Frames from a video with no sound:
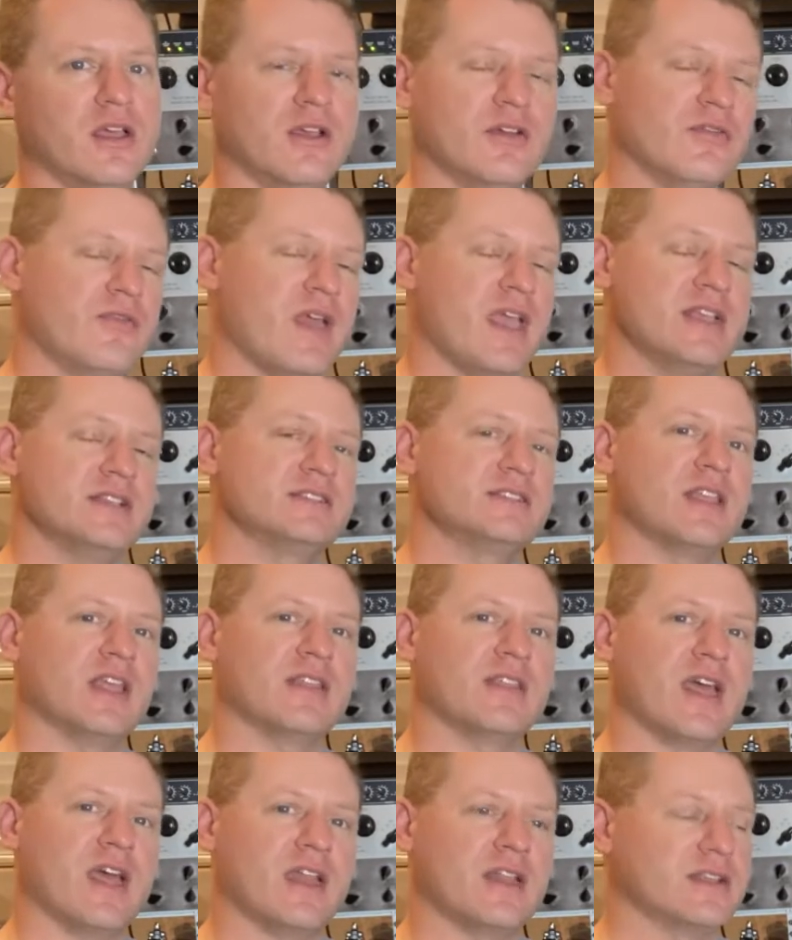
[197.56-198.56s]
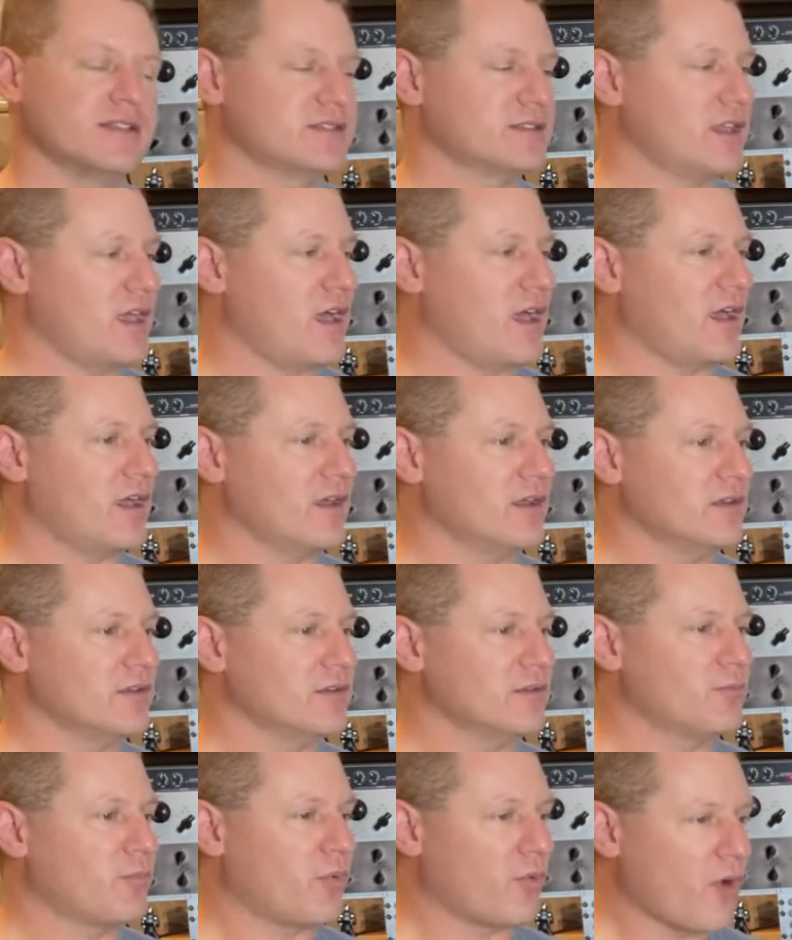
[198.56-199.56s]
phase thing that is
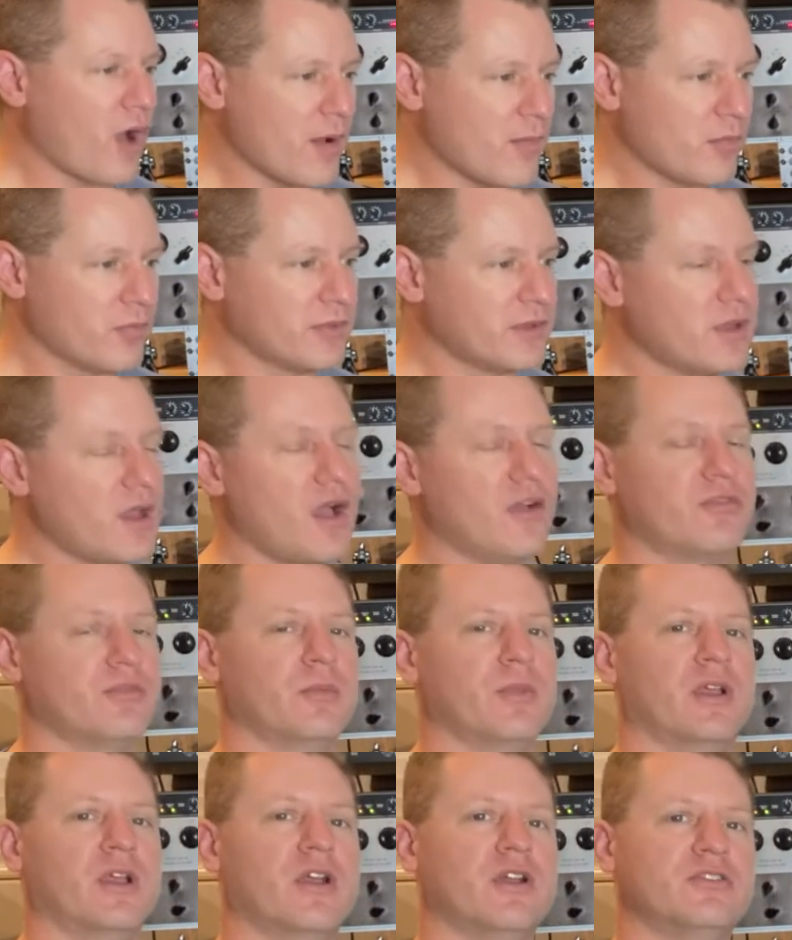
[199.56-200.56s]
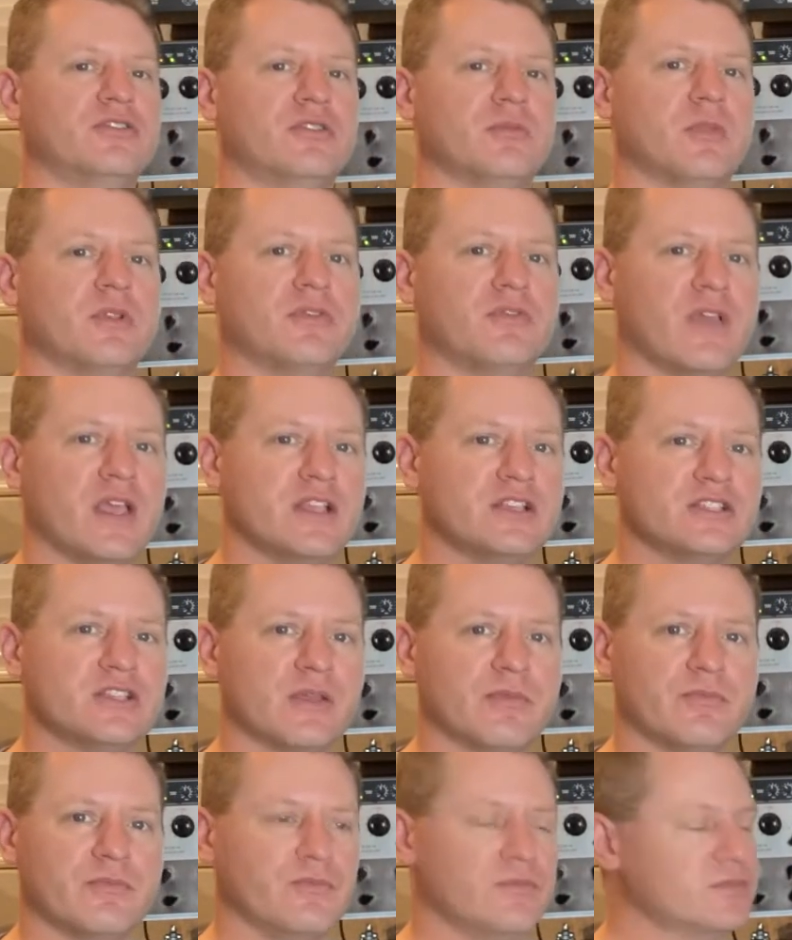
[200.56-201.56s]
probably not from the Countryman phase
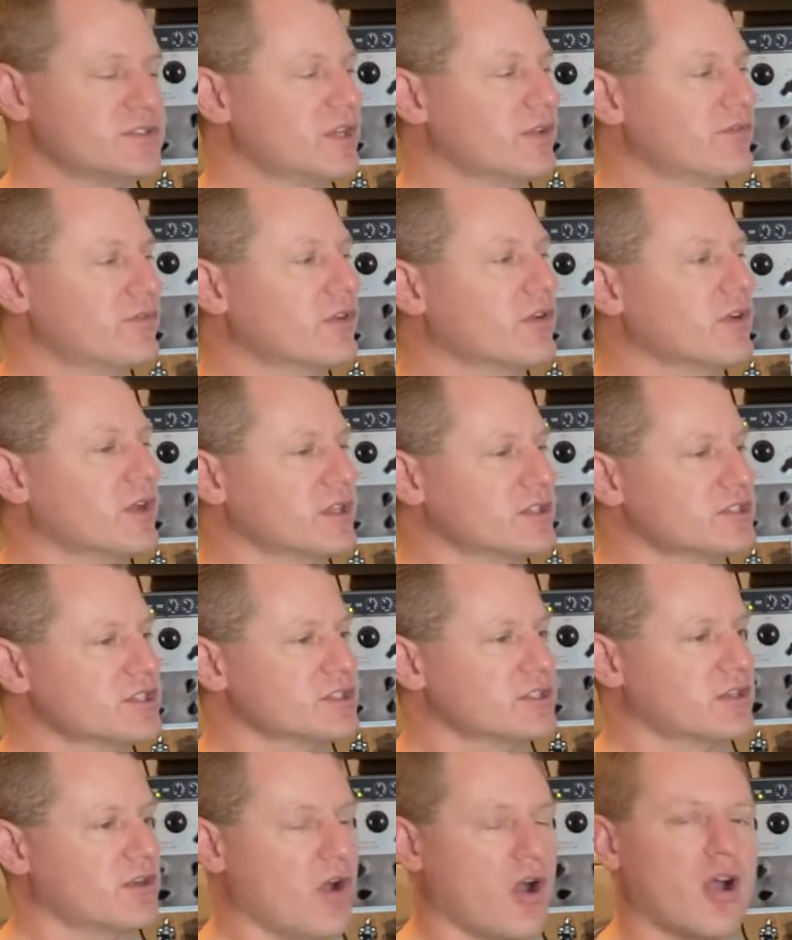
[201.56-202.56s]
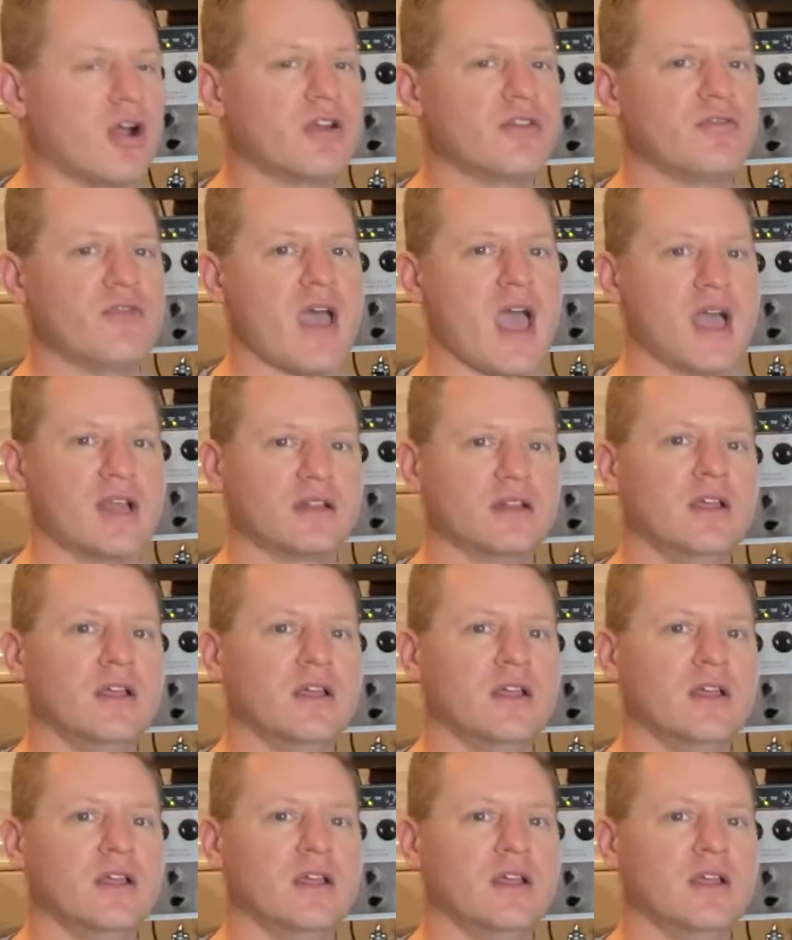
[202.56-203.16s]
shifter. It's just an artifact.